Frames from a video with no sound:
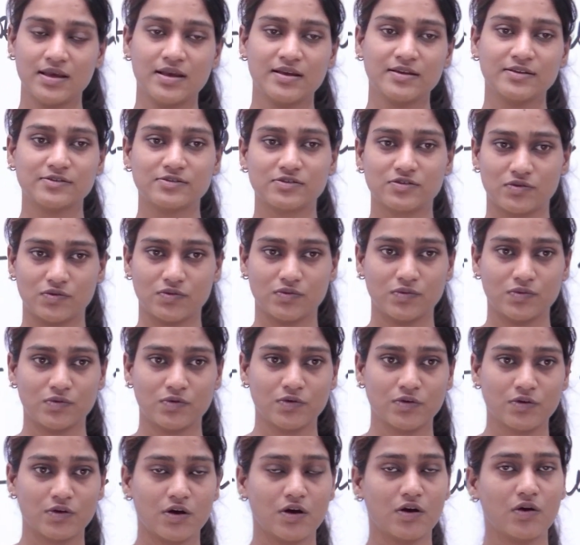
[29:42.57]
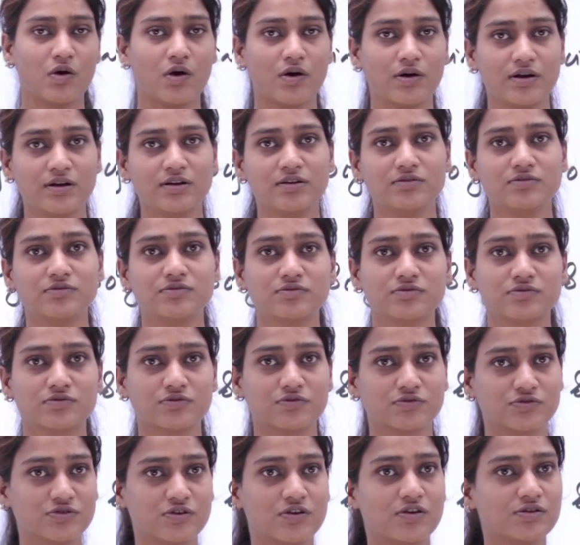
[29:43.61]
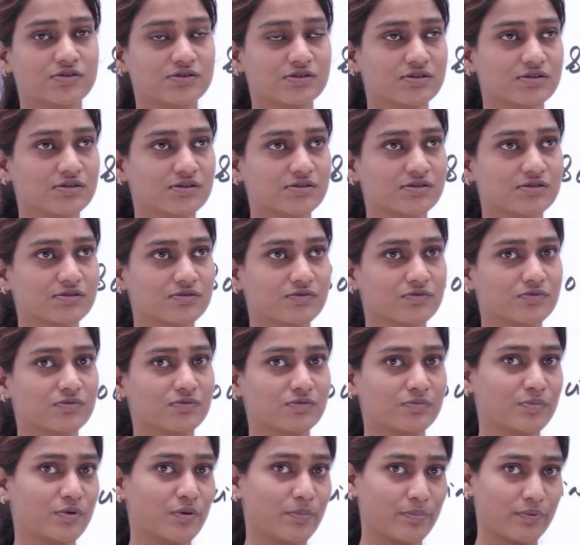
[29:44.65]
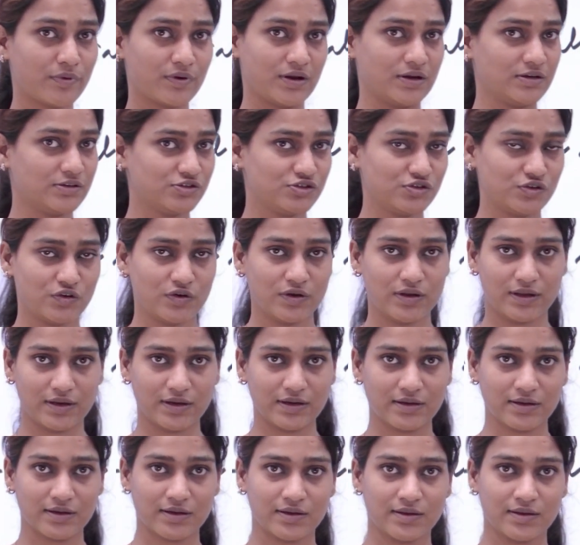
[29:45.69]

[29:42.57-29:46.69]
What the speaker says: So according to sociological school proponent Duguid,